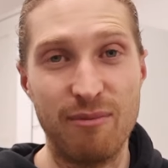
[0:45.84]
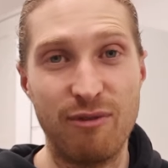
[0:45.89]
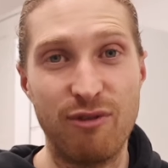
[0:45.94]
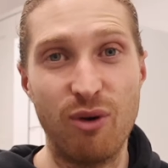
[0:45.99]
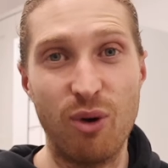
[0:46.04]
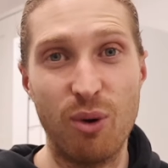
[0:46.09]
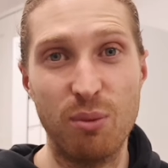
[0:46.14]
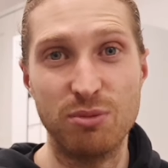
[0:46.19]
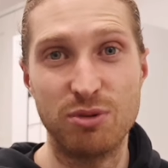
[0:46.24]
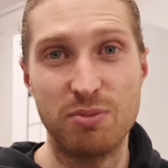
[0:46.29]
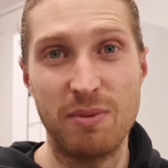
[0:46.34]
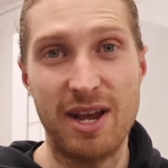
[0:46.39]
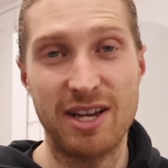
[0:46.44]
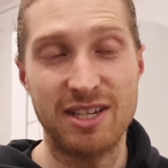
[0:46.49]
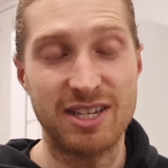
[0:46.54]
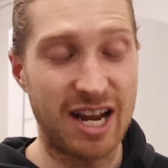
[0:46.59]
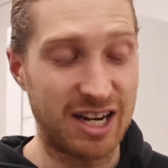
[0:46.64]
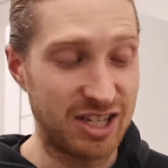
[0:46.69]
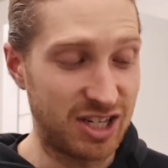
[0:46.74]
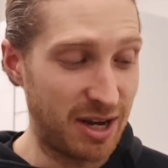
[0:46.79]
informs me
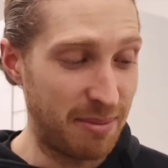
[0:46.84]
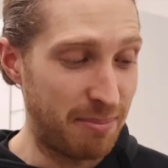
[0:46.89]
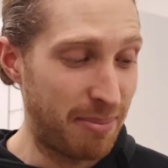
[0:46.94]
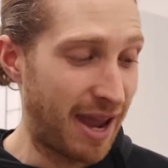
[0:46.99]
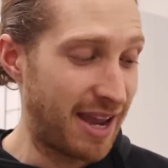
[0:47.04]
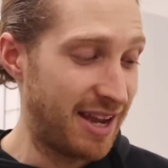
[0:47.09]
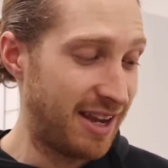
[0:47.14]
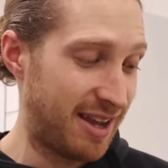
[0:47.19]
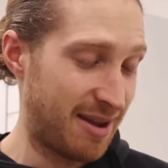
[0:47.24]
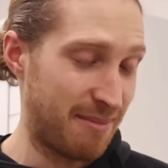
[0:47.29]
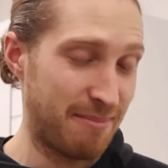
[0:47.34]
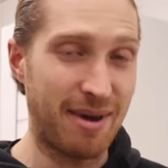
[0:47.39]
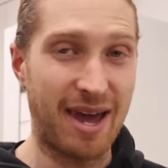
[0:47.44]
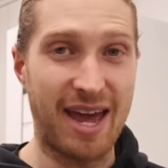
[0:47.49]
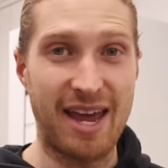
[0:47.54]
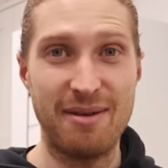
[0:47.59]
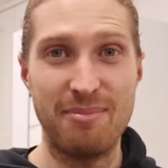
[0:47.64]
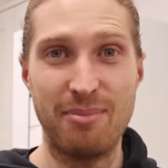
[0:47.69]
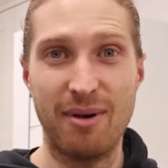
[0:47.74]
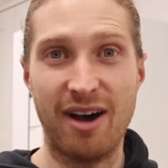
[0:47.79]
it's actually baking
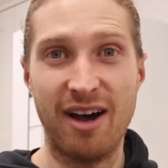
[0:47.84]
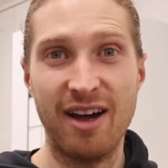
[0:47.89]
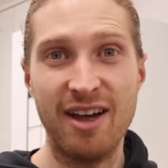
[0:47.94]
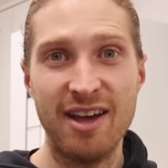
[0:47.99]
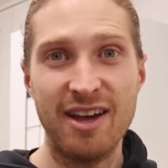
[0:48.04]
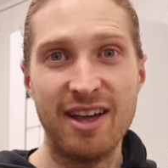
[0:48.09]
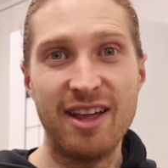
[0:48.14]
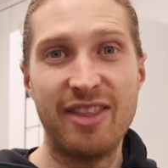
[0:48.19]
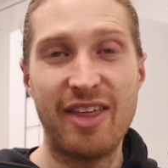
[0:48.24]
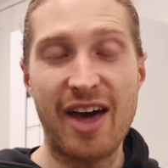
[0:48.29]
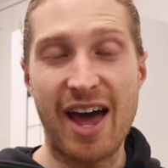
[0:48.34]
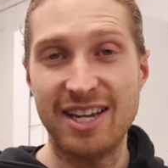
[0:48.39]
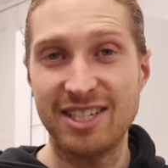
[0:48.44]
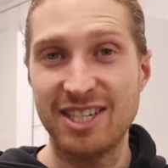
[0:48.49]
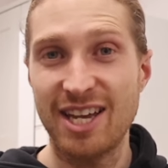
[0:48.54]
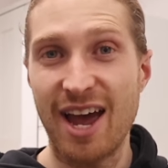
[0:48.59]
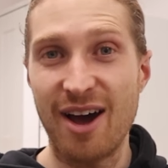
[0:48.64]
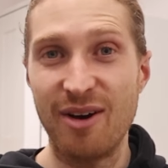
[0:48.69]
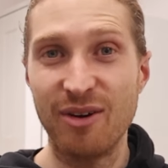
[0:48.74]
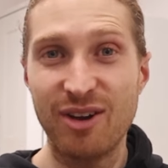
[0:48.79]
paper
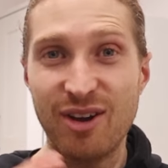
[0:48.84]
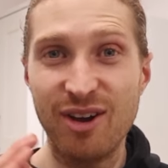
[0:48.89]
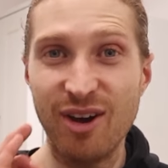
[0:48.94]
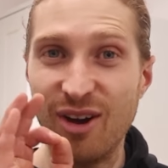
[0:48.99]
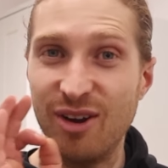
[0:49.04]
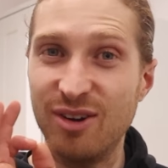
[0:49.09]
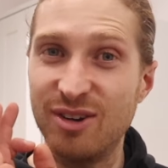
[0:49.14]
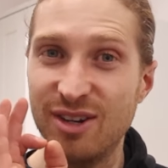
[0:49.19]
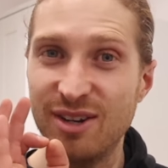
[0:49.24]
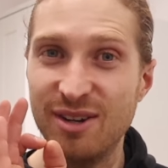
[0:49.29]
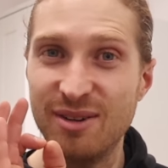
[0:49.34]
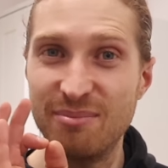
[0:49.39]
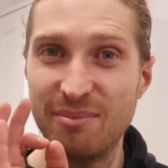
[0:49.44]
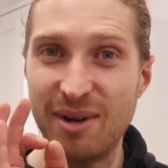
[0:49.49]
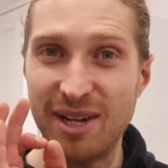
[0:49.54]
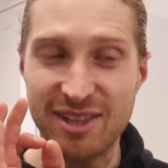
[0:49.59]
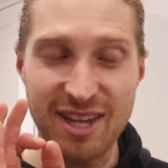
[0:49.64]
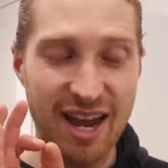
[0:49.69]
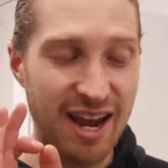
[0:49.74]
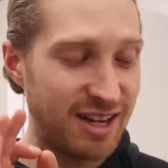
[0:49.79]
that's how good
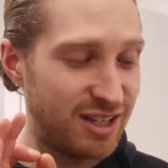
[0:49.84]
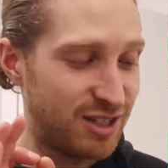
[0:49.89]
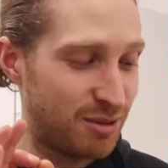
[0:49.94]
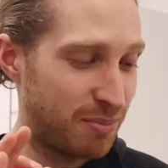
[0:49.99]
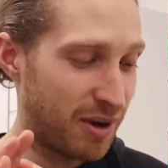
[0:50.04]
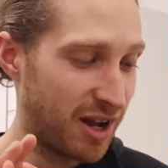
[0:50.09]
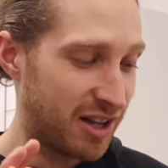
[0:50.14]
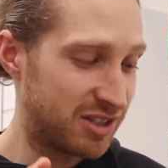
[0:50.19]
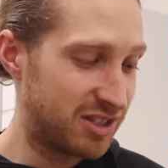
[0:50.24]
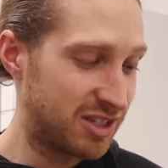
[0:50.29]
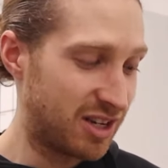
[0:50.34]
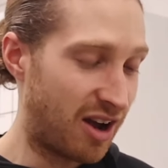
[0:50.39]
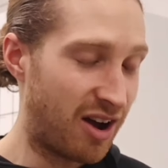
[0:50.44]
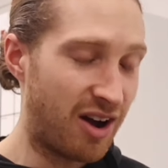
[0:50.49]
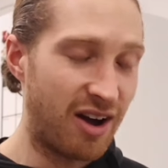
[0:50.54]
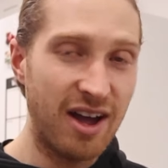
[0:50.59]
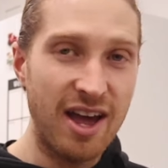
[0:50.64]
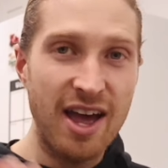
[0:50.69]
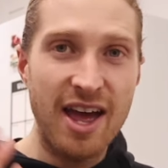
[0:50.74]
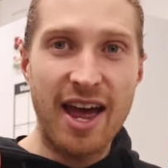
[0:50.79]
my taste buds
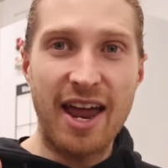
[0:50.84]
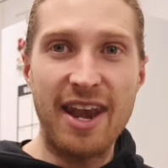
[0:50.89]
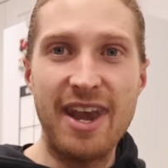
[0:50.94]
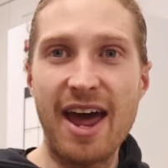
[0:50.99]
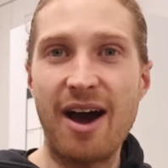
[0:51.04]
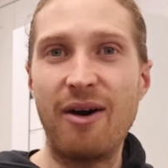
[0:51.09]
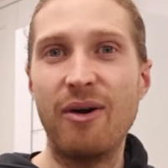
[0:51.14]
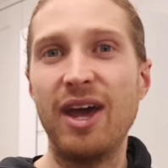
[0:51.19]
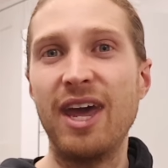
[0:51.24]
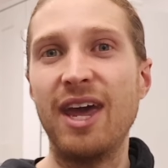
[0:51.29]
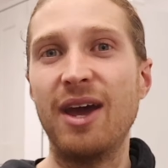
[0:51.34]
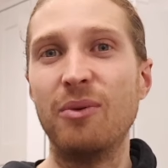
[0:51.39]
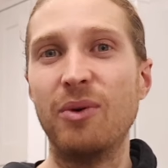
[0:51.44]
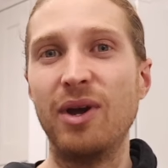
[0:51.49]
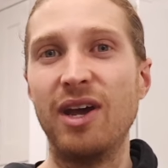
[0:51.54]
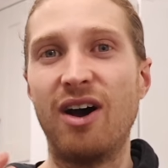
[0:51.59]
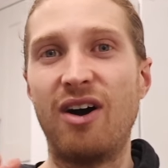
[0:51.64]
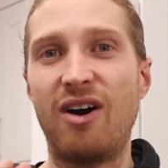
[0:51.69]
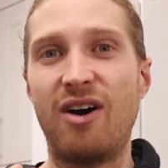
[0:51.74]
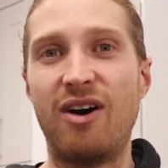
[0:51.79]
are and now here
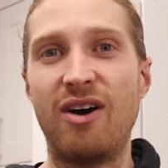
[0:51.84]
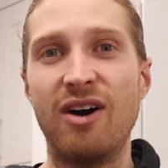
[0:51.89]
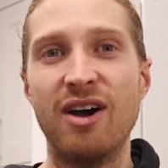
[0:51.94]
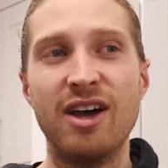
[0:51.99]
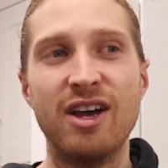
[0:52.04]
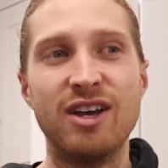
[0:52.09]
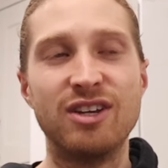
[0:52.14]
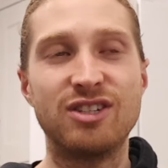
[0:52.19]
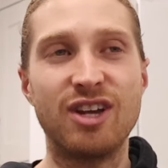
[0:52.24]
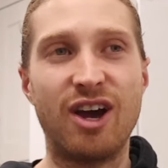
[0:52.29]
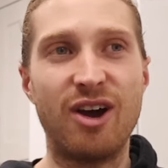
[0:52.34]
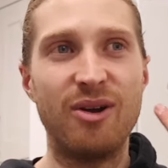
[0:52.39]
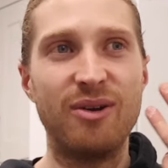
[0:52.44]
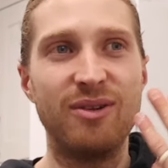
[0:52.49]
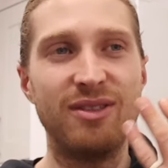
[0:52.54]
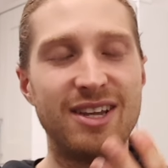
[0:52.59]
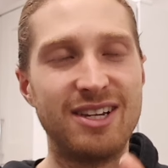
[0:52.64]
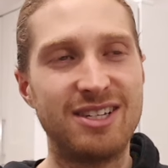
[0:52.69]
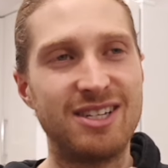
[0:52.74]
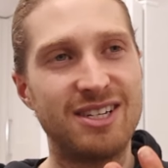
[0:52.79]
we are so
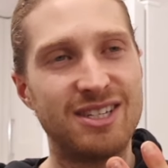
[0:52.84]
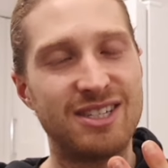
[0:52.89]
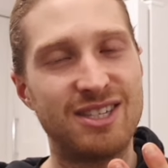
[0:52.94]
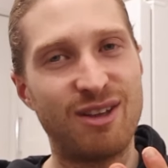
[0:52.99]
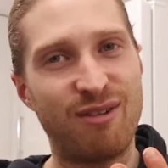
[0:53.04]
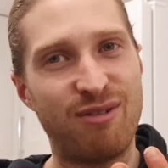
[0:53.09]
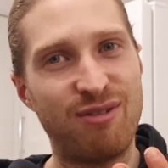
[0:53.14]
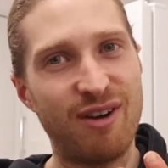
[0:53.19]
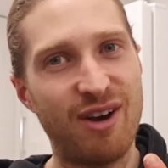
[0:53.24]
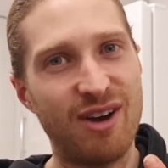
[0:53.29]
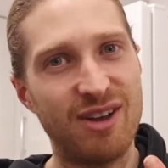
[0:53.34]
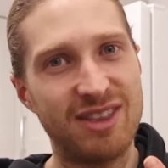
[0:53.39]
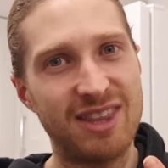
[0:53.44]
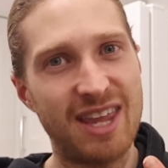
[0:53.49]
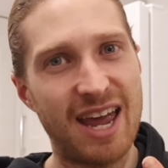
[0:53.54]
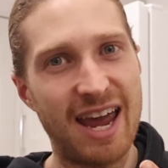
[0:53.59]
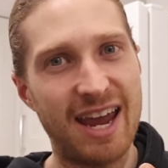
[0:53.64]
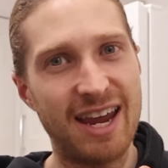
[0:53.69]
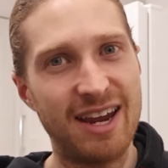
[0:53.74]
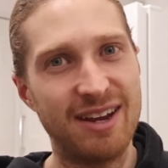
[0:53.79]
this is the third
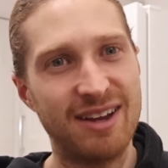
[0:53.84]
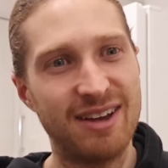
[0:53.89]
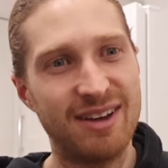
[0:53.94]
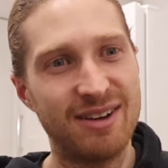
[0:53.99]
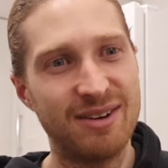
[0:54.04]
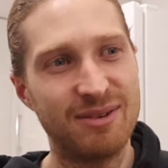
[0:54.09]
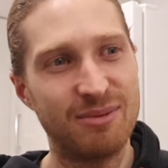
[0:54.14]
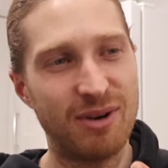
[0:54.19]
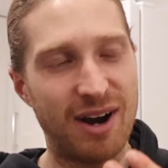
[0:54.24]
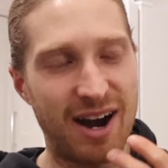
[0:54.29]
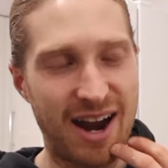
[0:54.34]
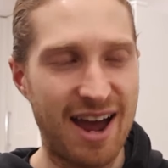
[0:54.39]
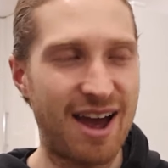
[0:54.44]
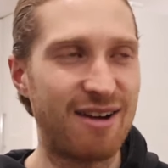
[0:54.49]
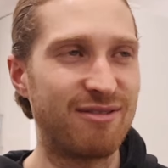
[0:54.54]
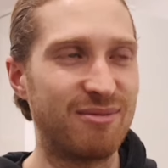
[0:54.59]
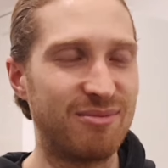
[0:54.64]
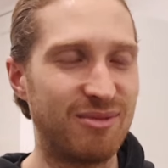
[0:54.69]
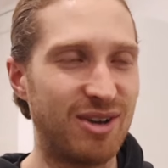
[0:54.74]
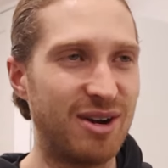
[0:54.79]
day where i
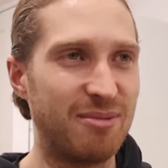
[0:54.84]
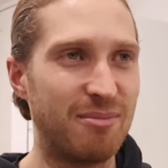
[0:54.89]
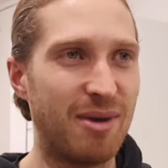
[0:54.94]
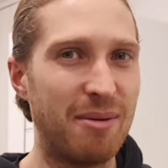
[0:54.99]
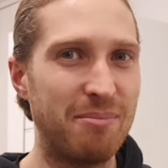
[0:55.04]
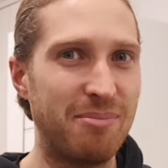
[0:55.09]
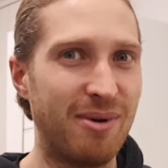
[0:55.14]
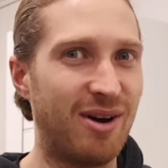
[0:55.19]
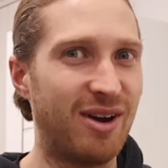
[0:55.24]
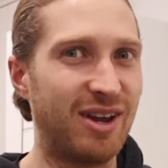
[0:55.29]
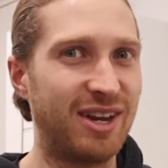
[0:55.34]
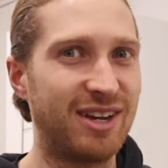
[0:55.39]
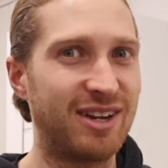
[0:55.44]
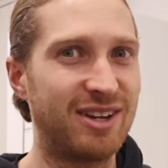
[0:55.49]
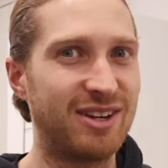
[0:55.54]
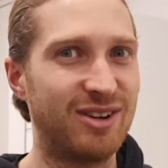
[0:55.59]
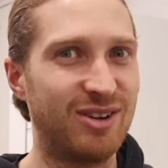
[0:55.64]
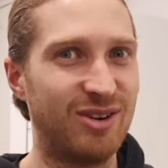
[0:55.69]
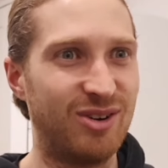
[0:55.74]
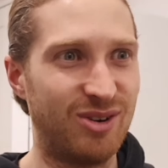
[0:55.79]
haven't ridden my
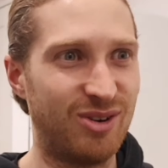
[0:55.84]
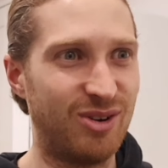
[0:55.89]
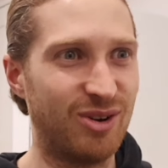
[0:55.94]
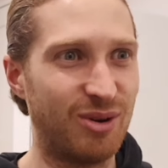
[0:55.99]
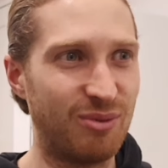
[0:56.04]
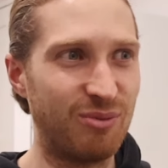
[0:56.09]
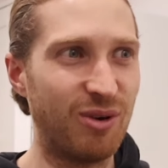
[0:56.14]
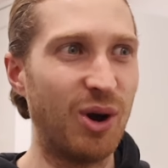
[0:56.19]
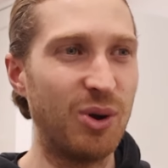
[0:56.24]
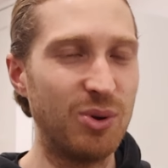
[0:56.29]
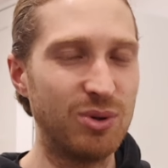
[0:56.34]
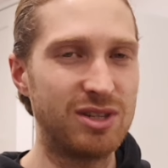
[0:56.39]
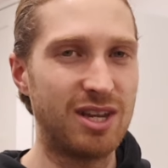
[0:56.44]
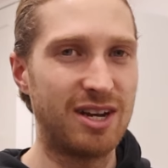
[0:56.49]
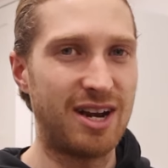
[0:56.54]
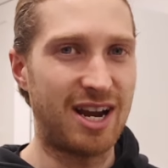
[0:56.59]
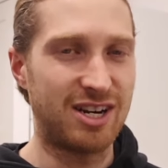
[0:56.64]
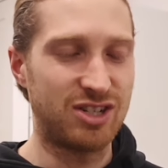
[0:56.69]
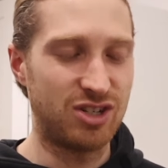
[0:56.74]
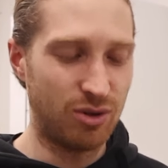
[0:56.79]
bike on a road
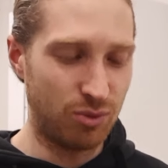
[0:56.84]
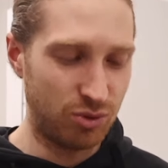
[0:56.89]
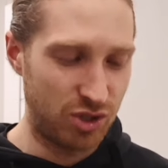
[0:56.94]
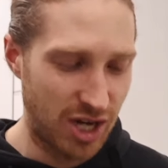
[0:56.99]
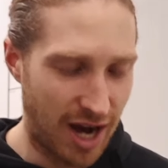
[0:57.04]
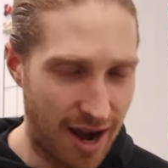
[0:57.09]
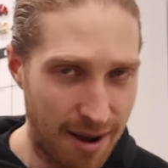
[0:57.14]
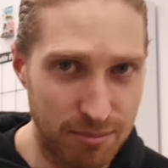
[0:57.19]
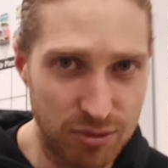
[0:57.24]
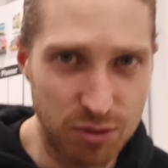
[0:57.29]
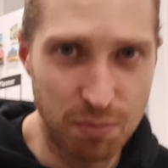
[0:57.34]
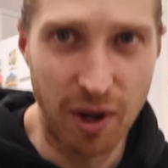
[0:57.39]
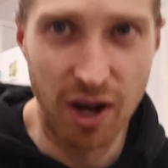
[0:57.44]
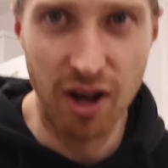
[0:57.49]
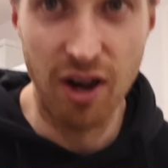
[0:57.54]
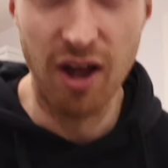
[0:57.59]
to national champs but